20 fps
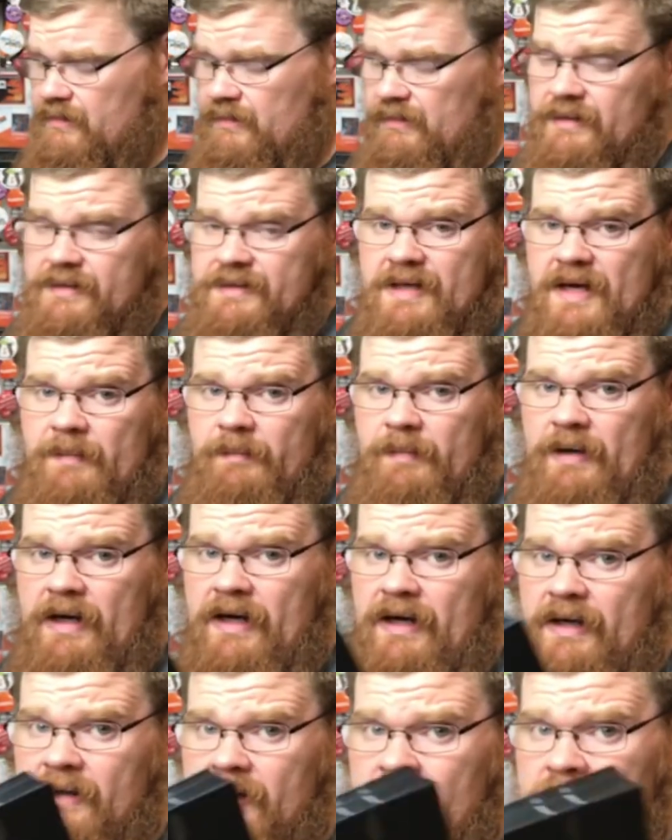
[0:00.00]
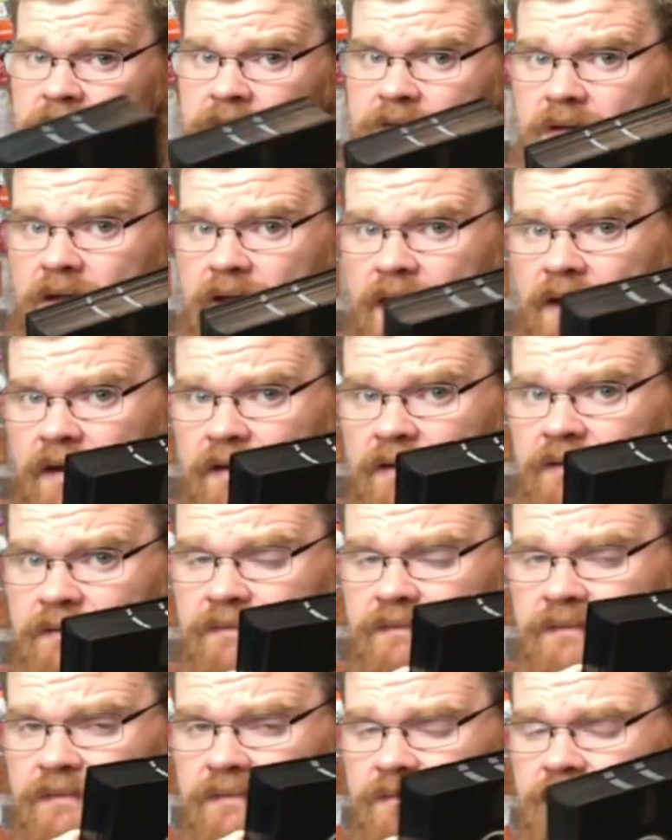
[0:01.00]
is that pile
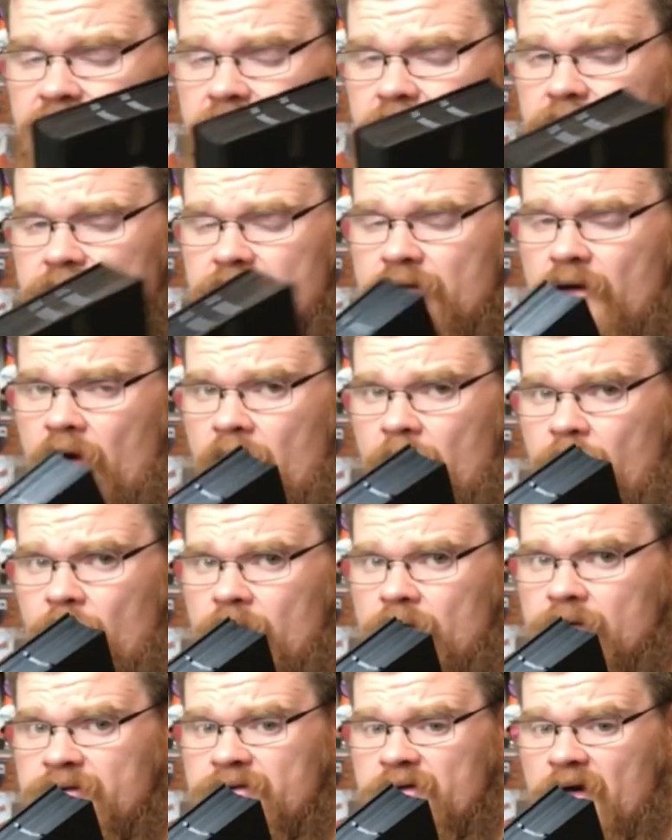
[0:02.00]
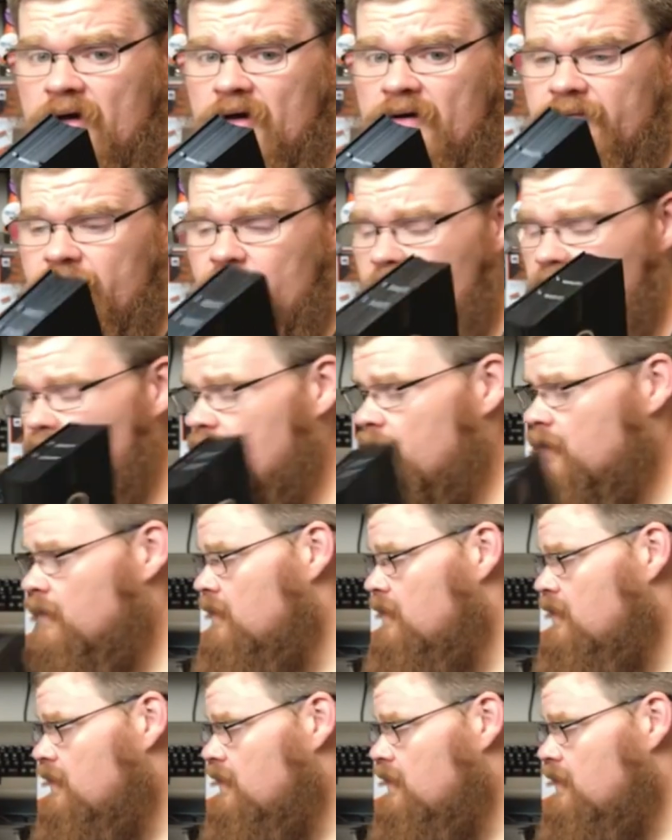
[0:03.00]
of Scarborough software.